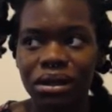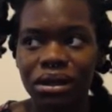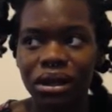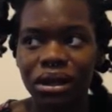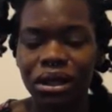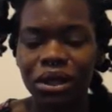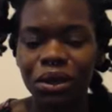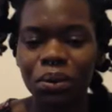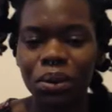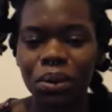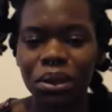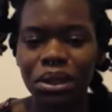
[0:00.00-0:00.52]

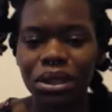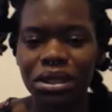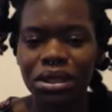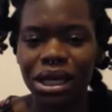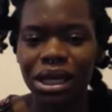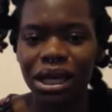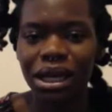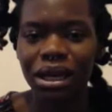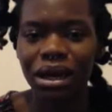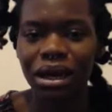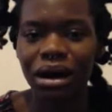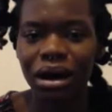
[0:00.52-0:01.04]
don't want to
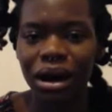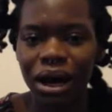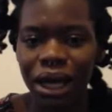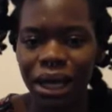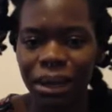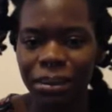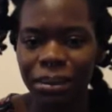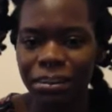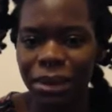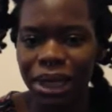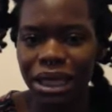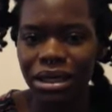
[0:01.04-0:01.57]
say high
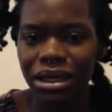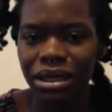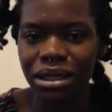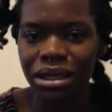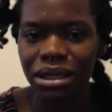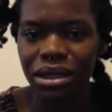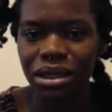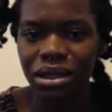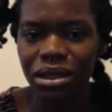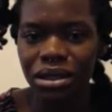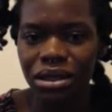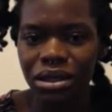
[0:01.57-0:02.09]

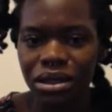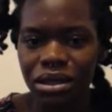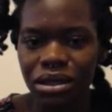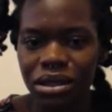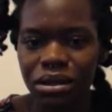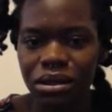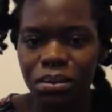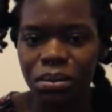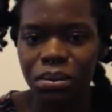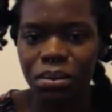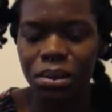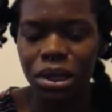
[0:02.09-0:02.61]

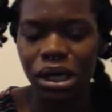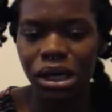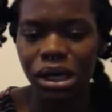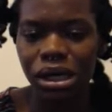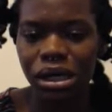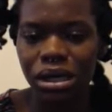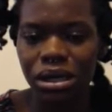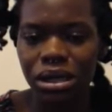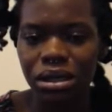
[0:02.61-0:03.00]
maintenance, but